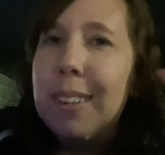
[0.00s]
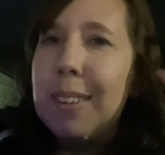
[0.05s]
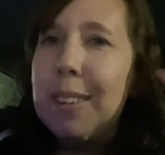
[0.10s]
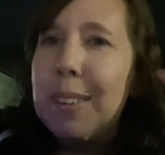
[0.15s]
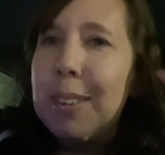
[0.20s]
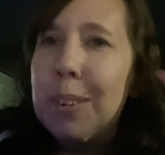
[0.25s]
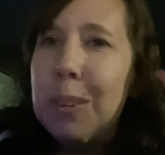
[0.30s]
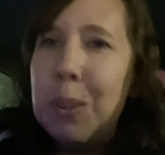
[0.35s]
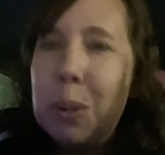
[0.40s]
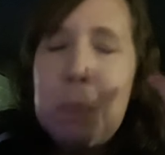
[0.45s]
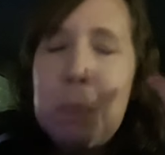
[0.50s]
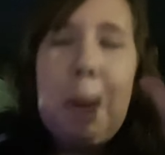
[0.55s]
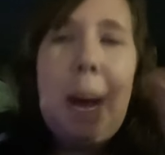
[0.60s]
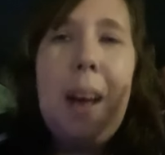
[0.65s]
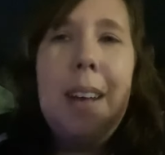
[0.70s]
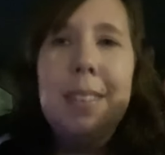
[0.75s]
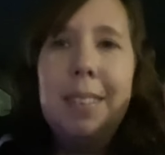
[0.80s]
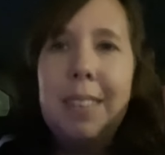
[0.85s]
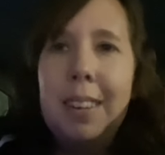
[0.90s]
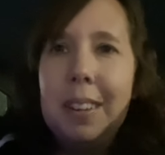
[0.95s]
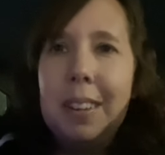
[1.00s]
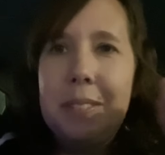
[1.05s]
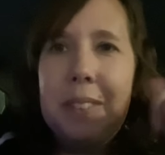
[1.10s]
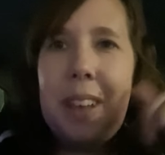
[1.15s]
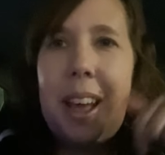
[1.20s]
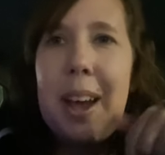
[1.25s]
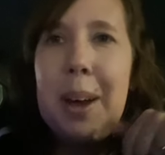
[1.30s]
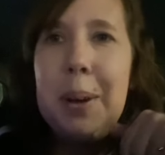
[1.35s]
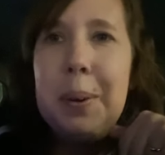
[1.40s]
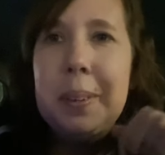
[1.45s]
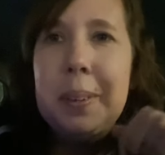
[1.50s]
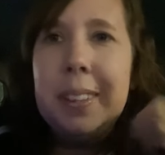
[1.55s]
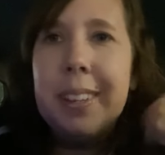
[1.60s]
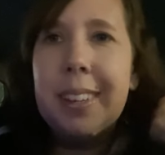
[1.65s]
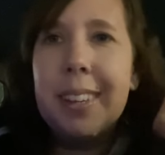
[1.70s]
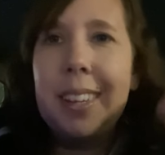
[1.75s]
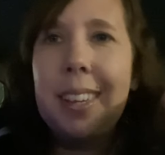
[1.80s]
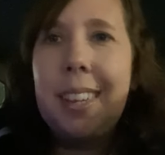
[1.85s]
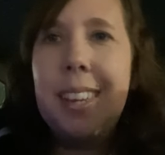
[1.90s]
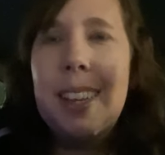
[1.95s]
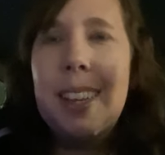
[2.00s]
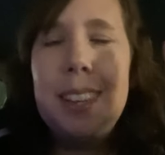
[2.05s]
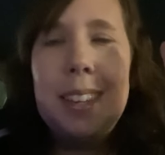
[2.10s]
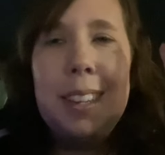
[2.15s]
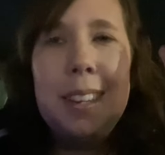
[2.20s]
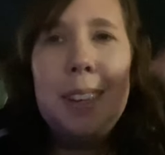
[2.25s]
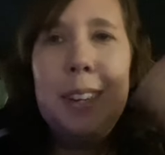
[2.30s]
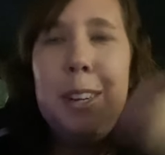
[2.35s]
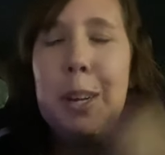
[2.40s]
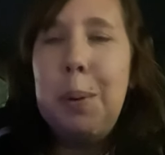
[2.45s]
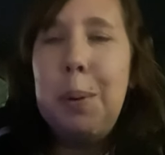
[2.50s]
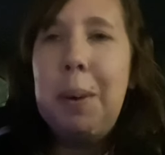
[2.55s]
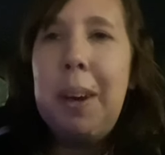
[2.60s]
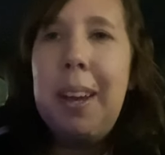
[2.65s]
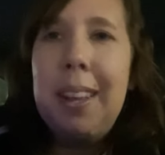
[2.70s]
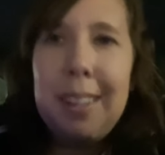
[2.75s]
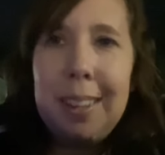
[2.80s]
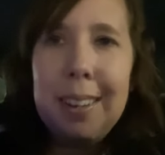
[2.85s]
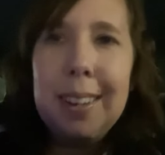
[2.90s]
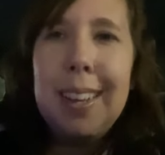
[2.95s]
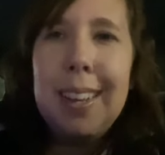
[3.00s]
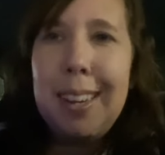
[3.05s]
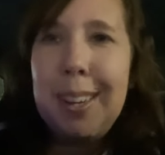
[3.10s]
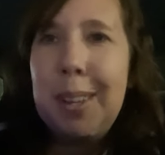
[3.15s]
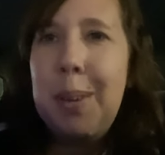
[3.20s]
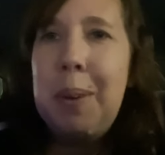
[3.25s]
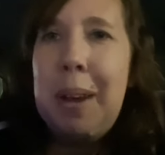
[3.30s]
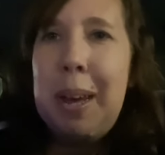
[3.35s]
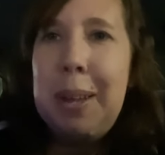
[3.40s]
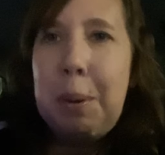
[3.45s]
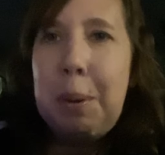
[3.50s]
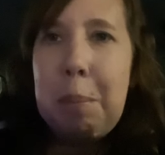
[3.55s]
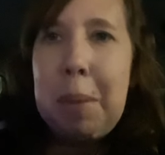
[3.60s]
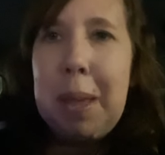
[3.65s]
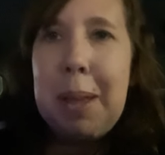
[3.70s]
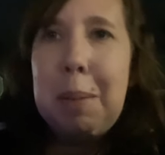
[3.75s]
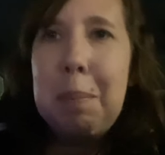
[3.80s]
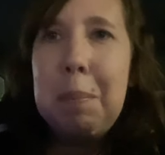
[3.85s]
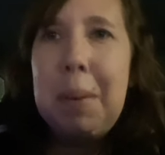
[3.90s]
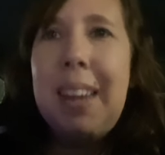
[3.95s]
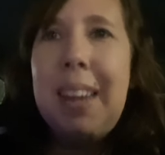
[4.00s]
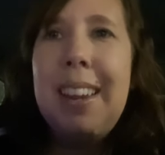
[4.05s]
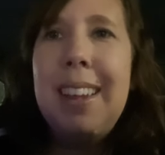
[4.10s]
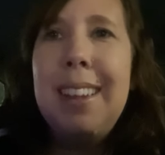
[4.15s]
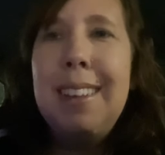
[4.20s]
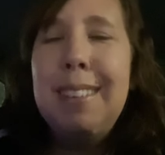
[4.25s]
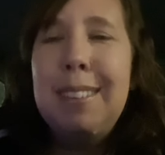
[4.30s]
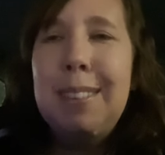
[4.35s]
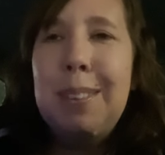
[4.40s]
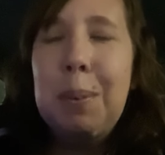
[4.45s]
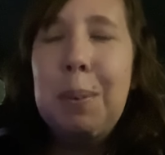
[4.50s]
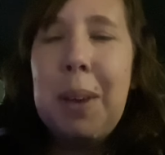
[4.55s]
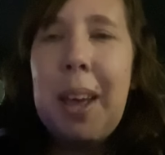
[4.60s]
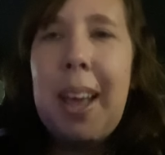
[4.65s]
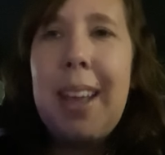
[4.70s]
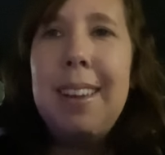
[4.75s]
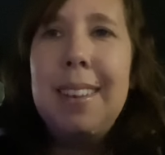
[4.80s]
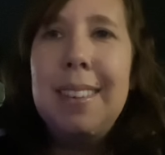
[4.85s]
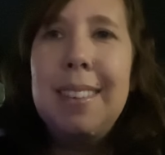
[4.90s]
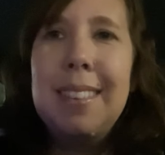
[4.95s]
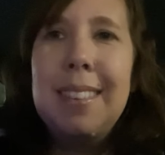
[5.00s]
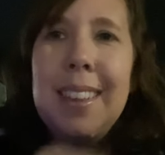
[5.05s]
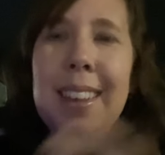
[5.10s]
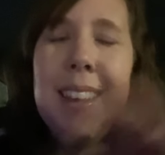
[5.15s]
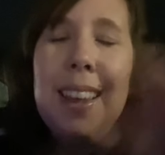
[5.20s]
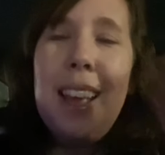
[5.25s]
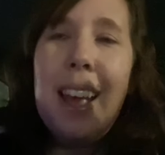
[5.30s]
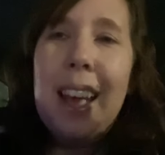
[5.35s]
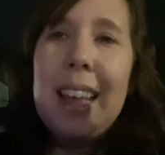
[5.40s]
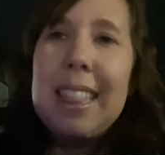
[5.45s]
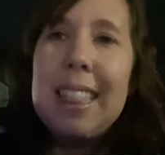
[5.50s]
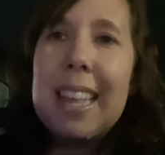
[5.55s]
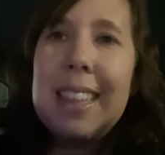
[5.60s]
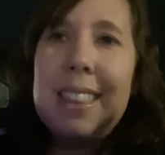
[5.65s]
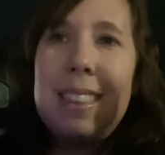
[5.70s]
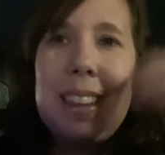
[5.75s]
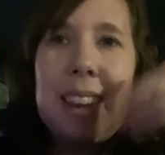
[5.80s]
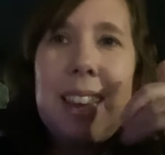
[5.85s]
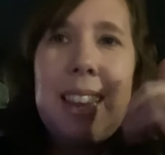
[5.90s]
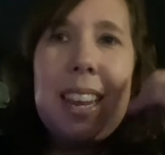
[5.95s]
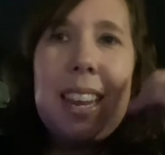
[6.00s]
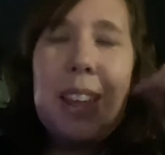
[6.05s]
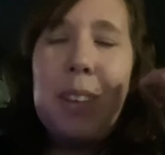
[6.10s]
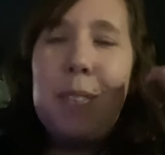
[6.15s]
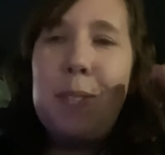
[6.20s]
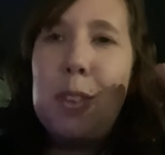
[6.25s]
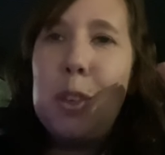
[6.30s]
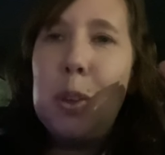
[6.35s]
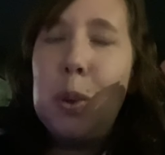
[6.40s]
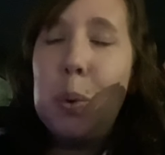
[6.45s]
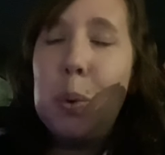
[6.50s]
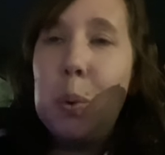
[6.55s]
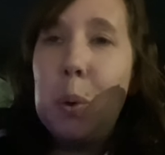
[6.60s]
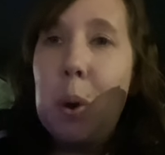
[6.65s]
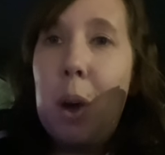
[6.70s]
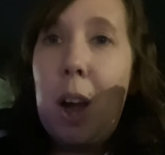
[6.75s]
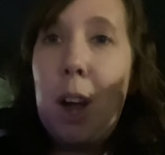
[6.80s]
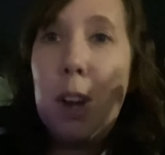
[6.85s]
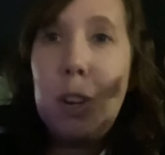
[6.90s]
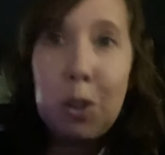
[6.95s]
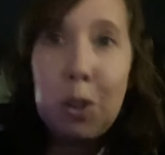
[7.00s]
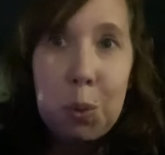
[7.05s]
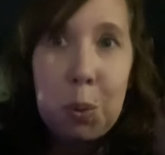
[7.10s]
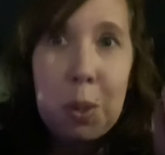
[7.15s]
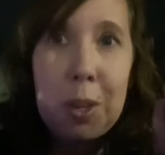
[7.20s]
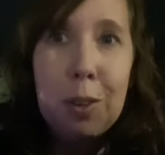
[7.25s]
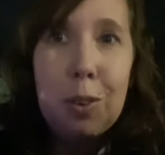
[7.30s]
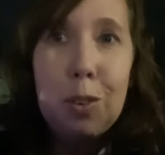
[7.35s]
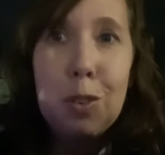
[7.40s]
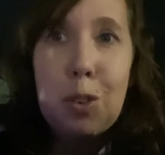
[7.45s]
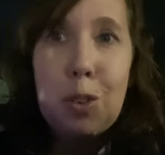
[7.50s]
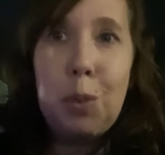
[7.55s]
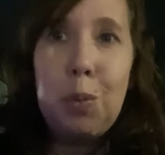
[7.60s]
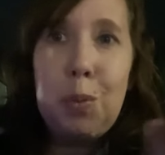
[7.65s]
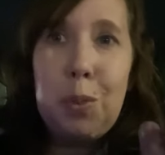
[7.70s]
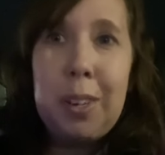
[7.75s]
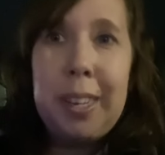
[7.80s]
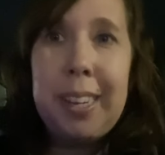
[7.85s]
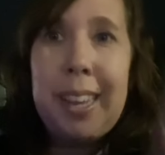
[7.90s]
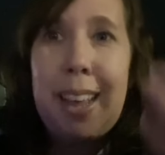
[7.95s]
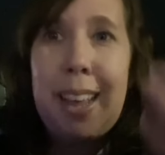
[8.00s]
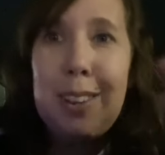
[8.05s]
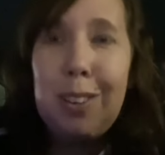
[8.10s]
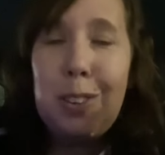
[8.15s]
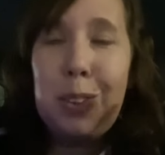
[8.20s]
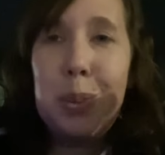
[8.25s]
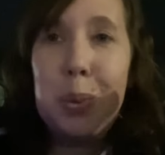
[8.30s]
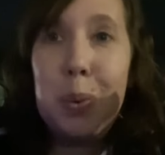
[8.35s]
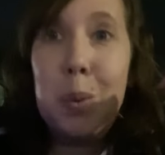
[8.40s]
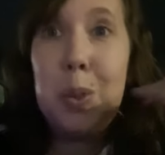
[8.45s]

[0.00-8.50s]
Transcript: new positive outlook, and you know what, you're gonna go out and make money. So guys, that's it. If you are new here, don't forget to